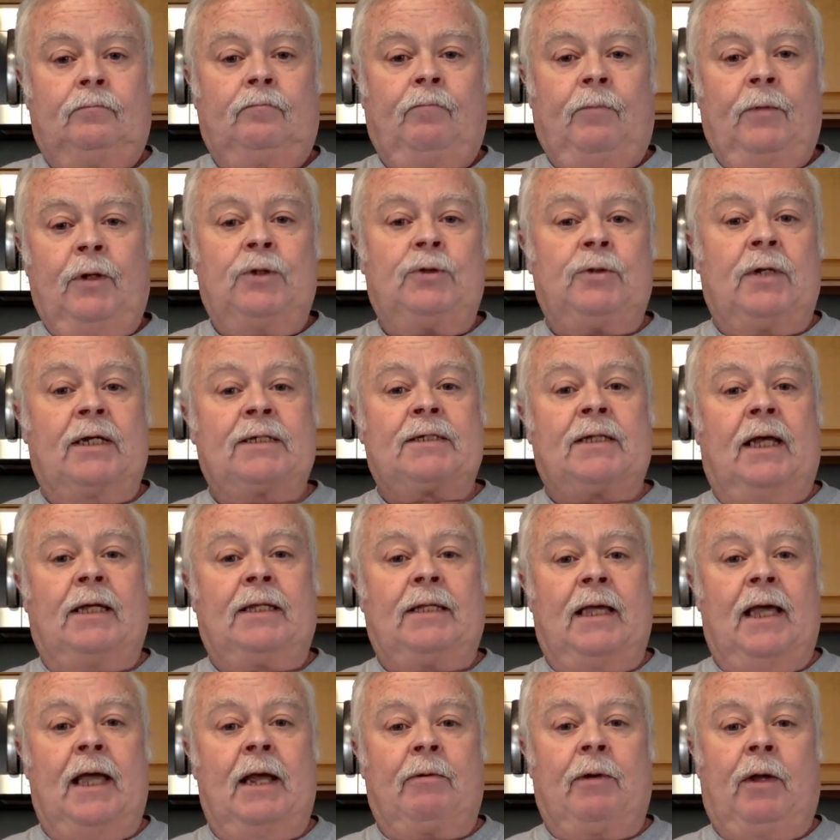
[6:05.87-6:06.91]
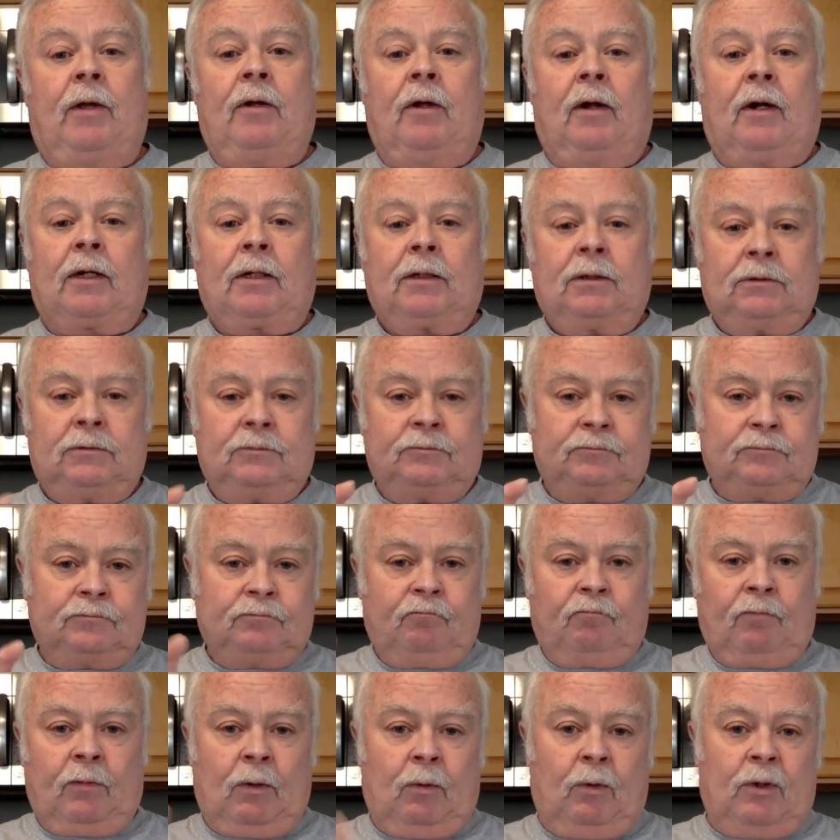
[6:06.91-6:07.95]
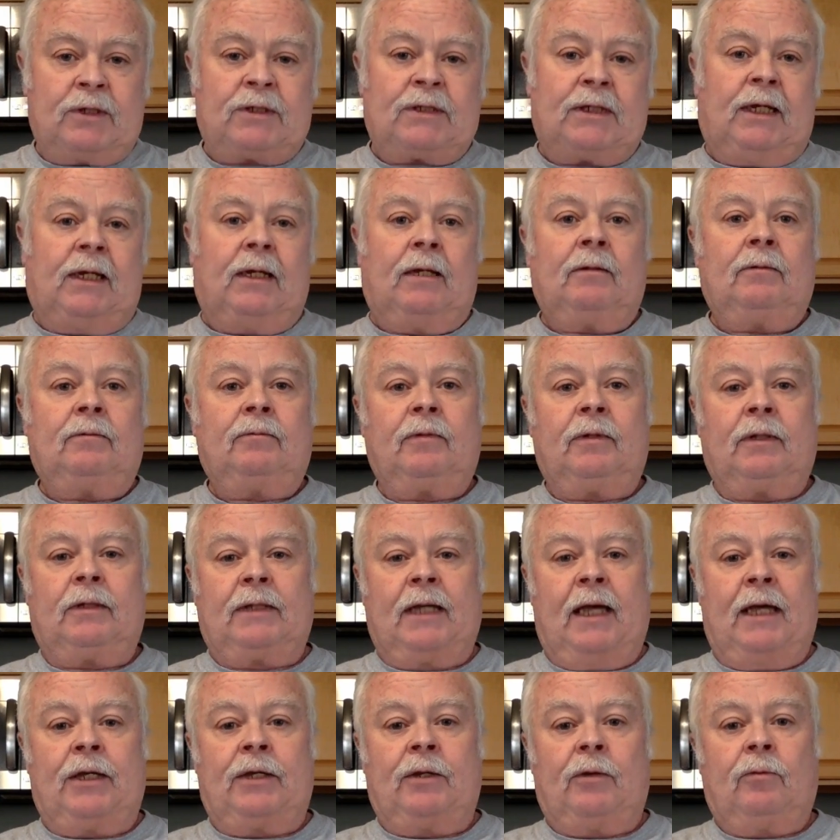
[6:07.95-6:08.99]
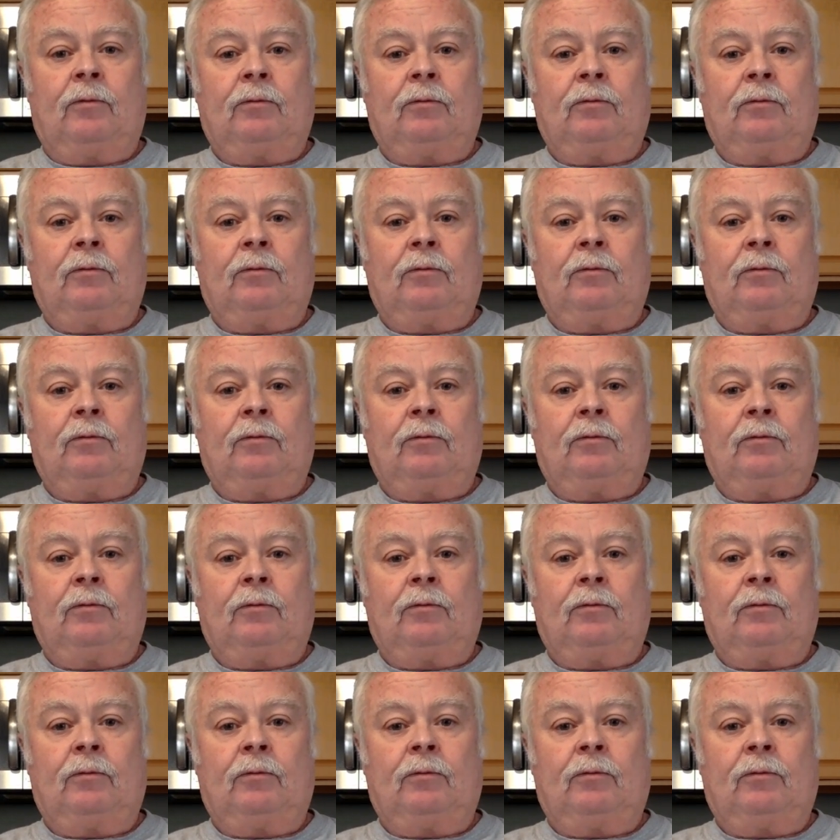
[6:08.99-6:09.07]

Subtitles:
Dress like the Angry Cook. We'll see you. Thank you.